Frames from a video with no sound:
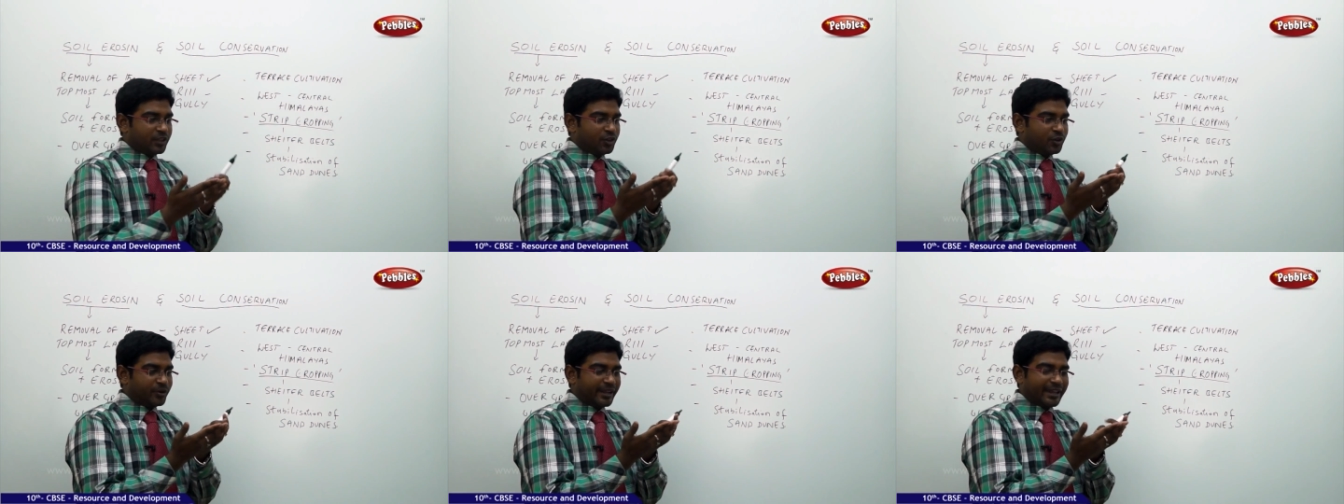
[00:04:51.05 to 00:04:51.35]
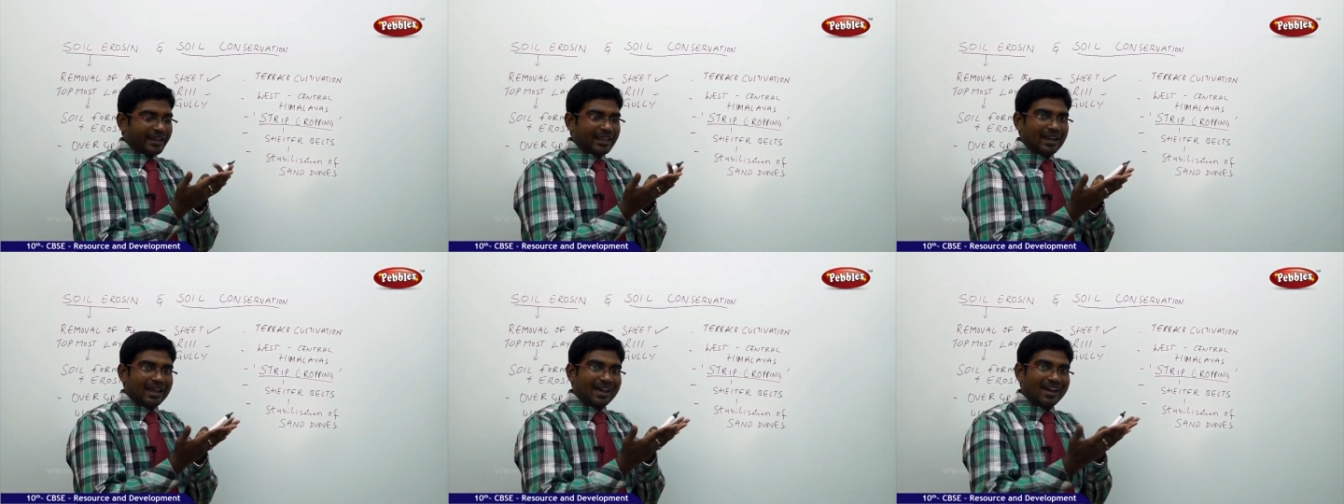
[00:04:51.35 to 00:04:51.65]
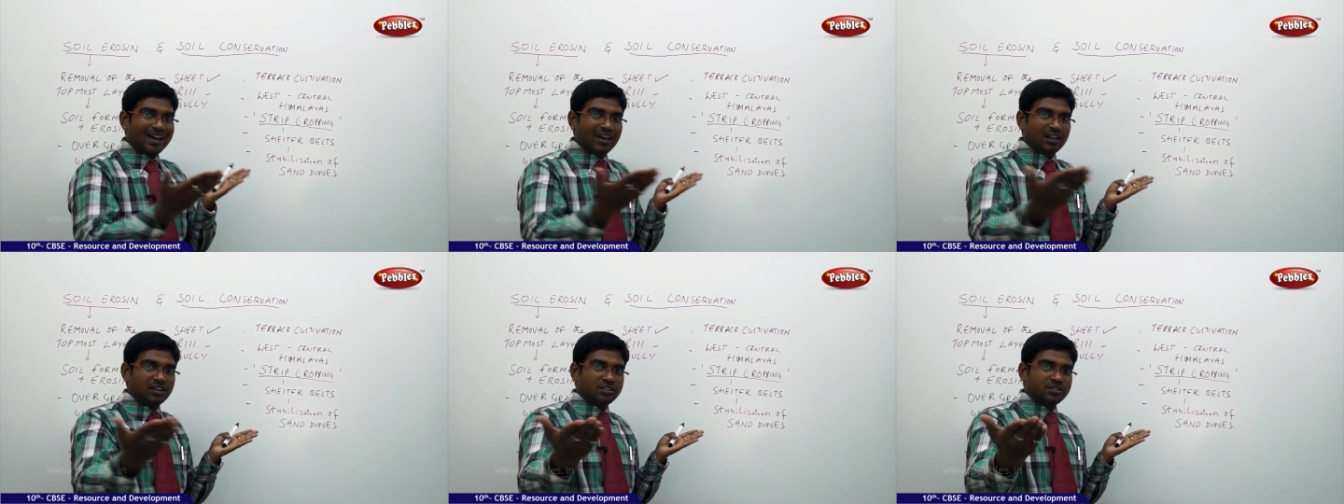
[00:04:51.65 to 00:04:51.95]
you take a
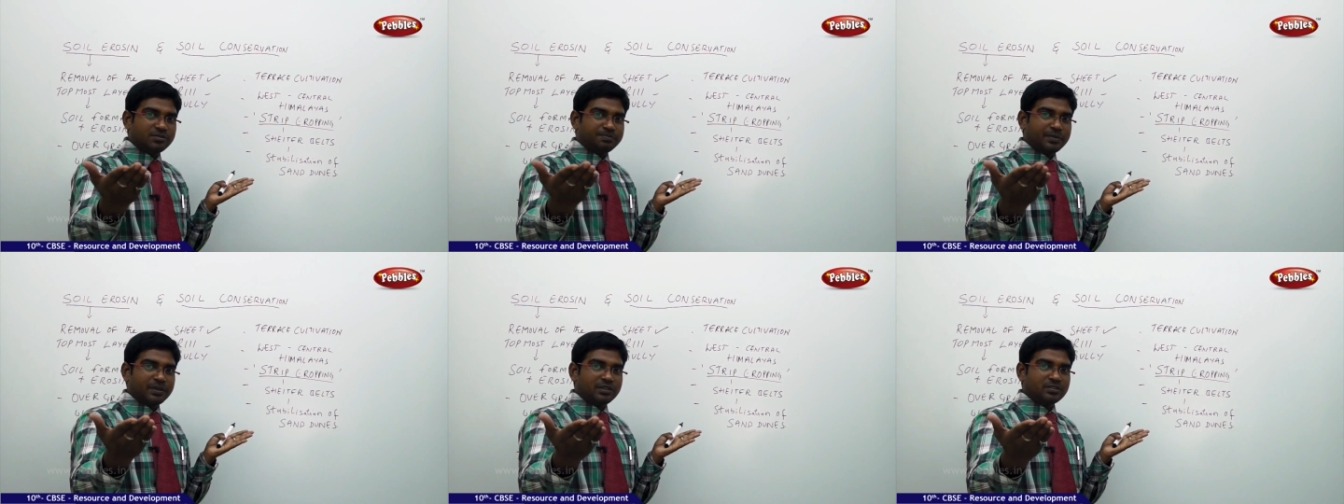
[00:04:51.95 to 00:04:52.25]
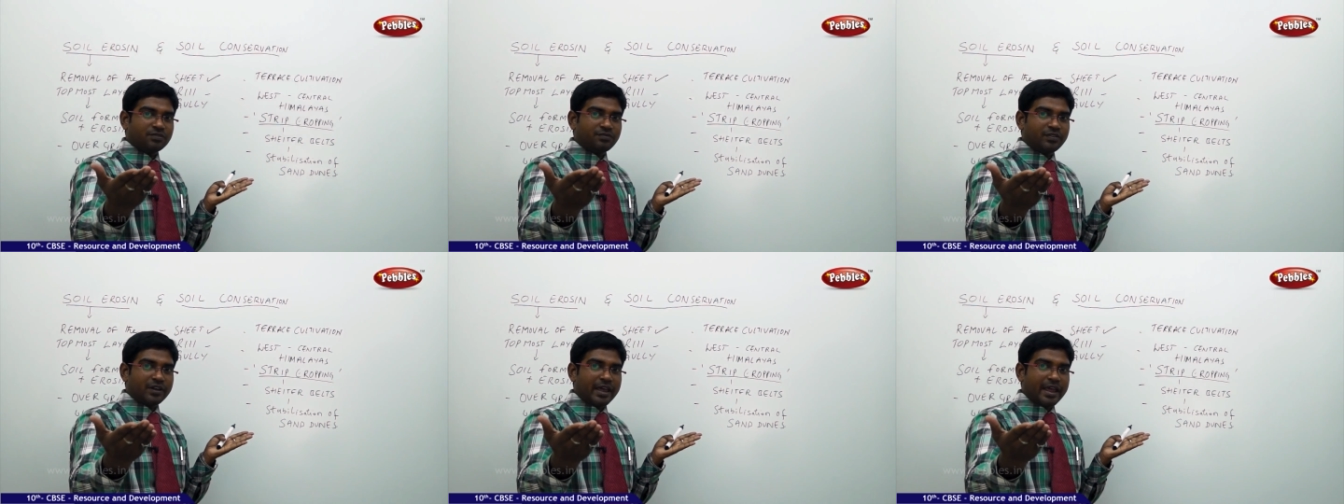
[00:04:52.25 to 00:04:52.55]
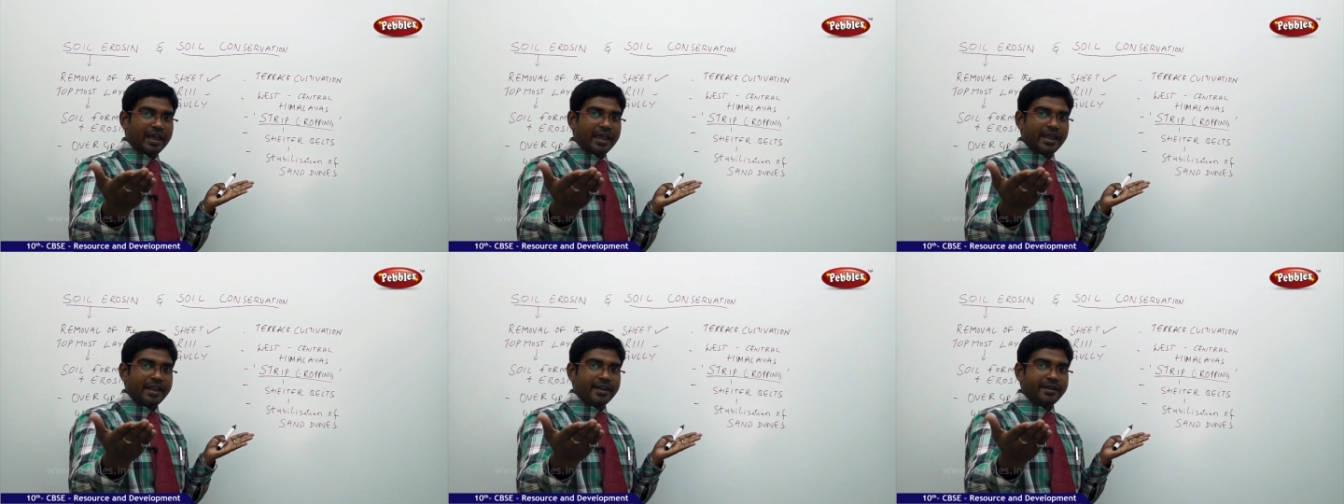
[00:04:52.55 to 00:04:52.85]
large piece of
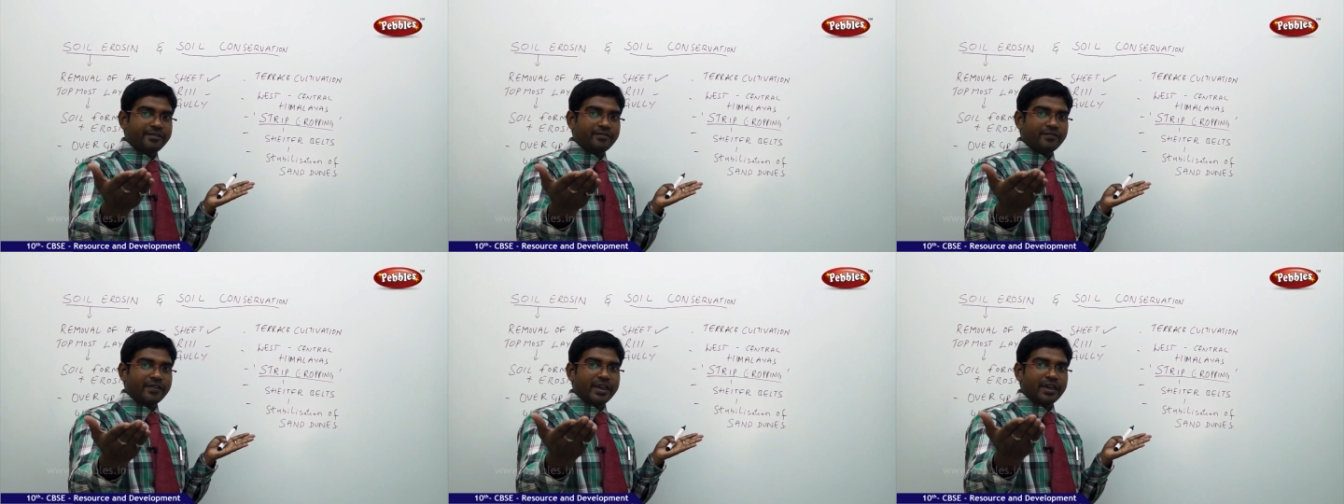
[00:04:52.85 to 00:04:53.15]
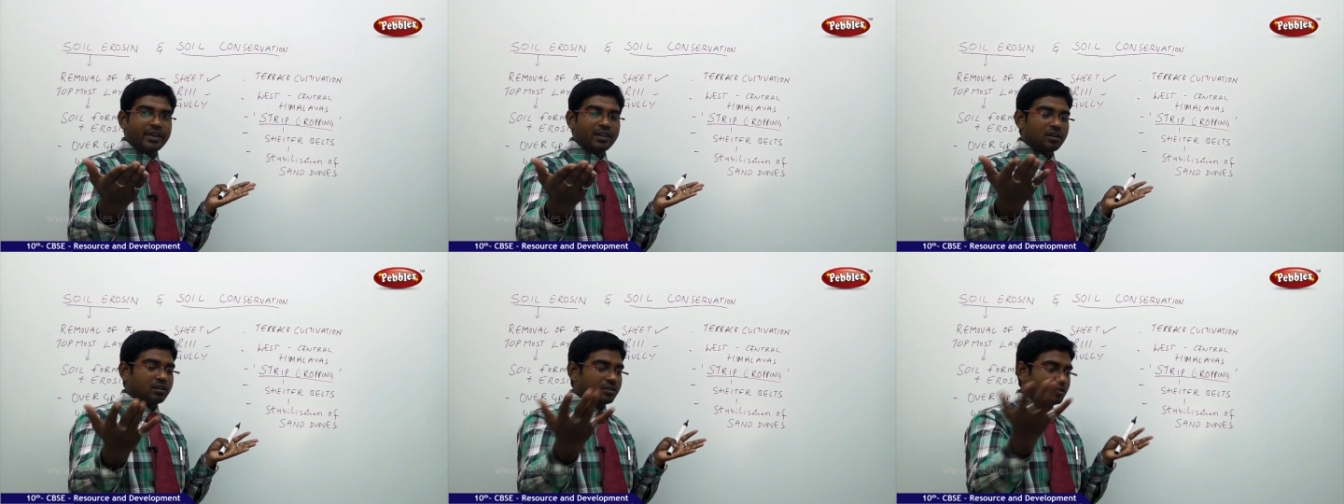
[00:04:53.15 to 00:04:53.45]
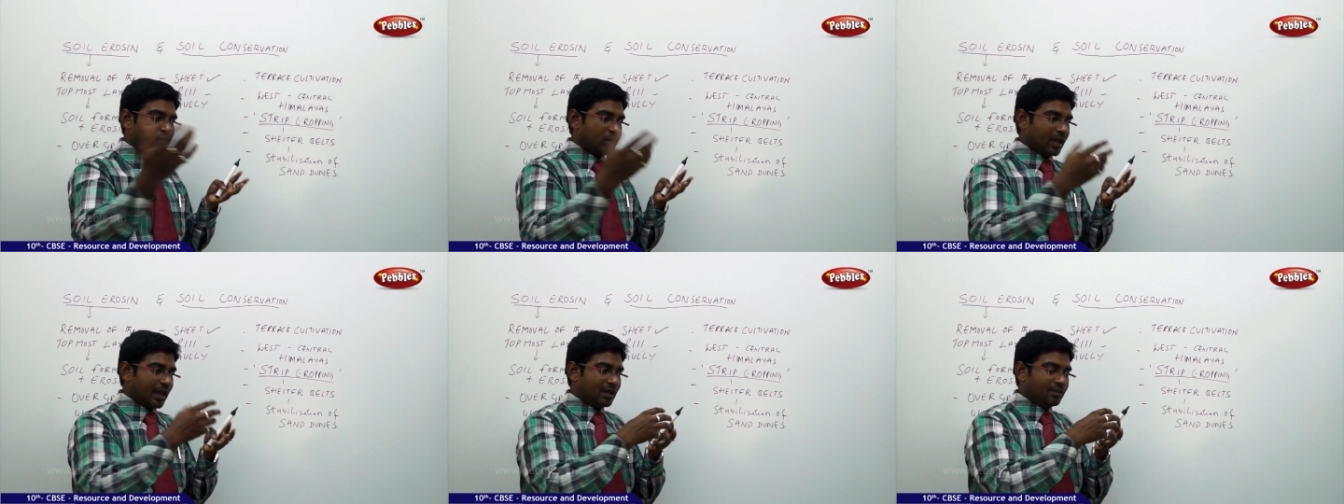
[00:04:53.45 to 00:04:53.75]
land where
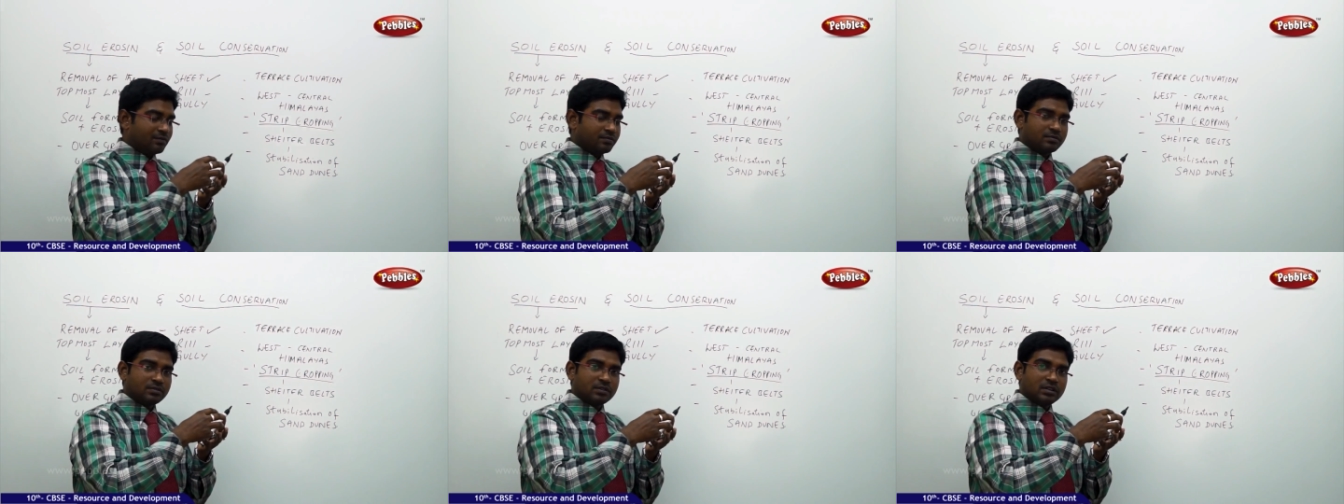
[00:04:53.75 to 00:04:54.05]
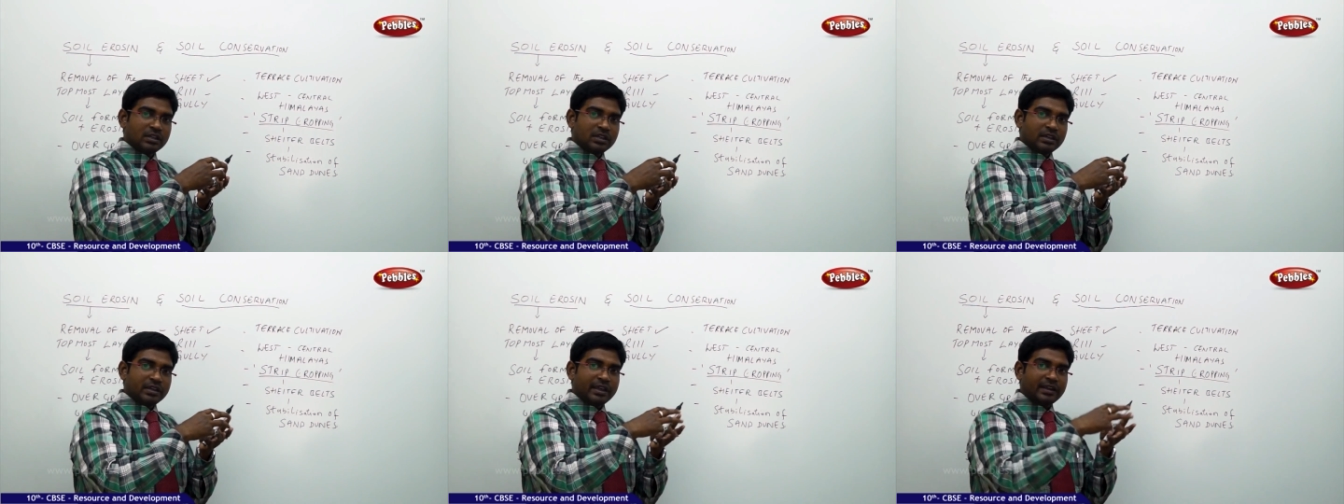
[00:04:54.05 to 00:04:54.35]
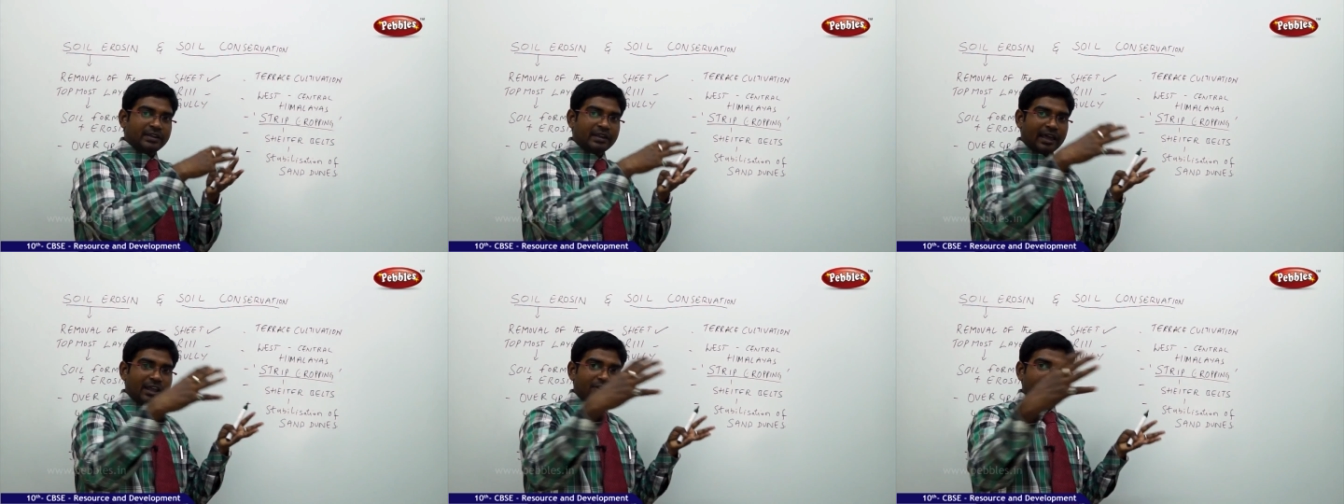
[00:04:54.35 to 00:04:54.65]
you have
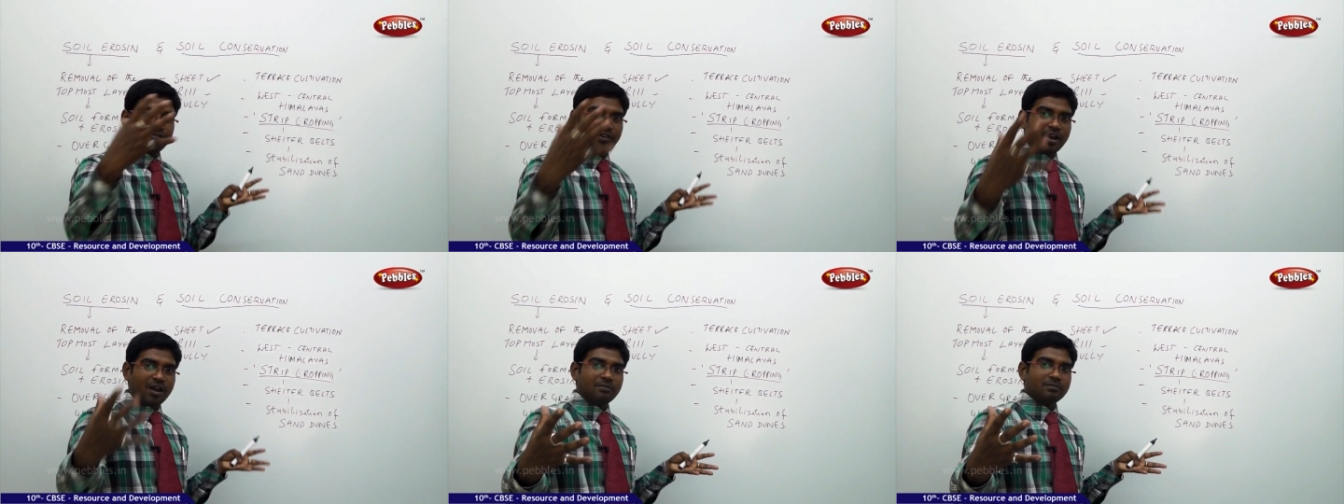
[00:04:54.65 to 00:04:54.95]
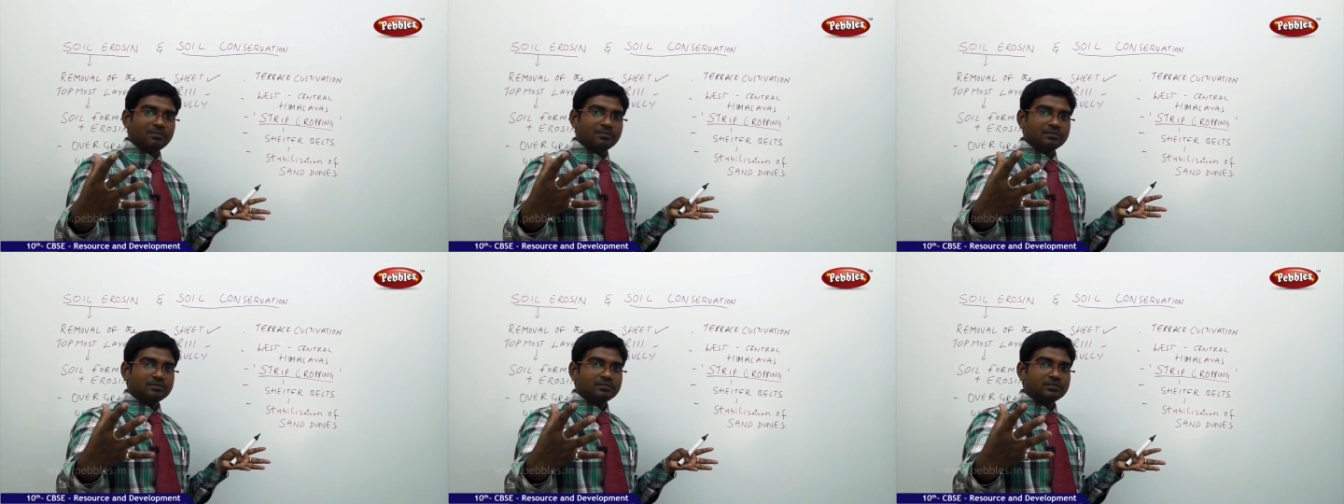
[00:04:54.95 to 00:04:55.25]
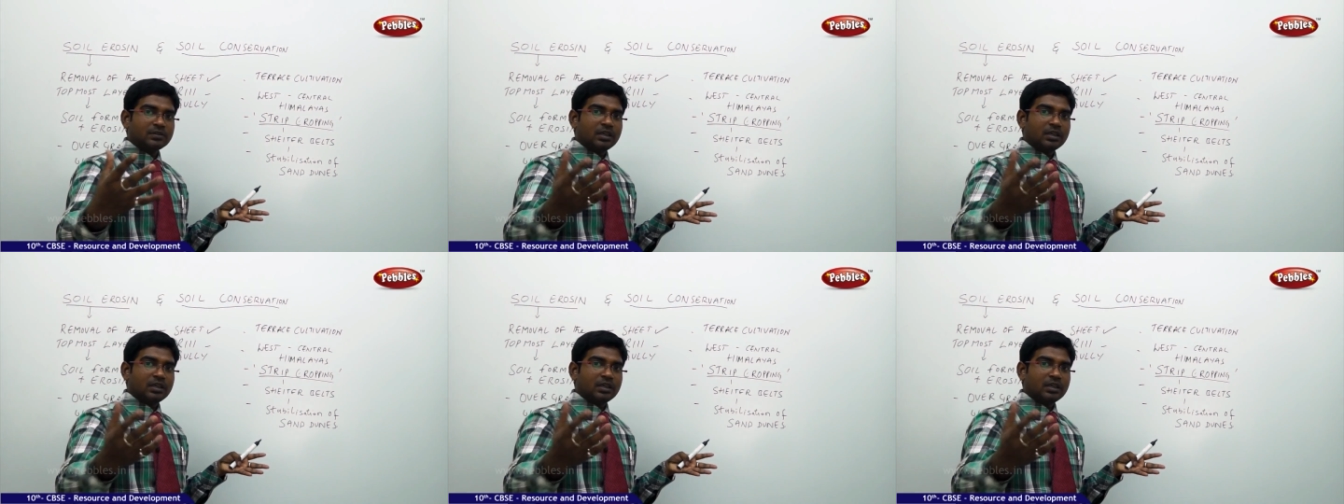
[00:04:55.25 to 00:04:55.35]
entire farm.